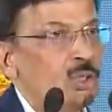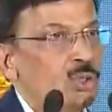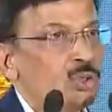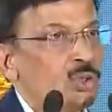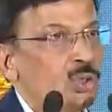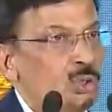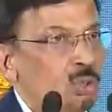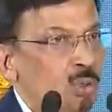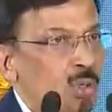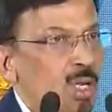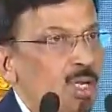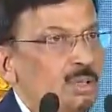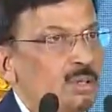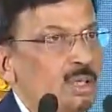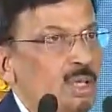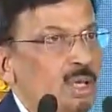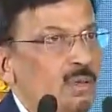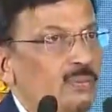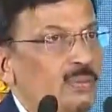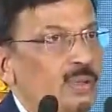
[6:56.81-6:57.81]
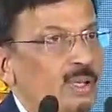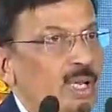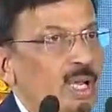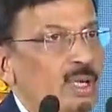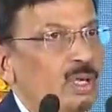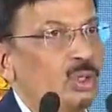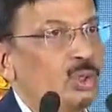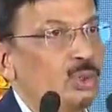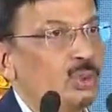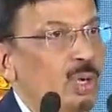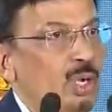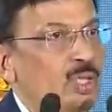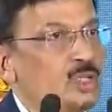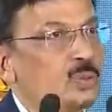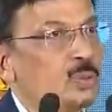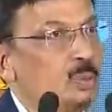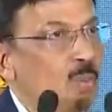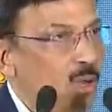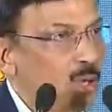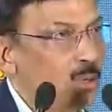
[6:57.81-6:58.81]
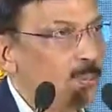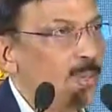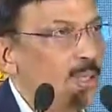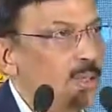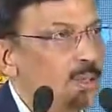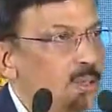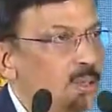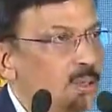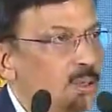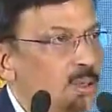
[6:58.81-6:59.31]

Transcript: So together, if we can do a small bit,